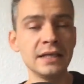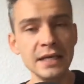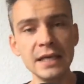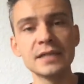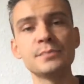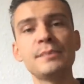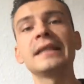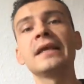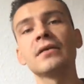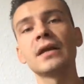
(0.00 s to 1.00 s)
He is
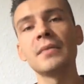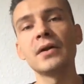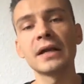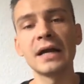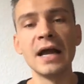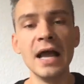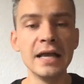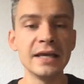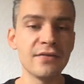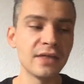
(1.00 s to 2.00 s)
betting on America.
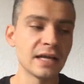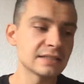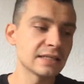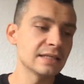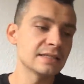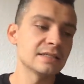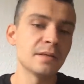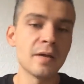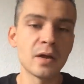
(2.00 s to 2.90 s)
He thinks that this is the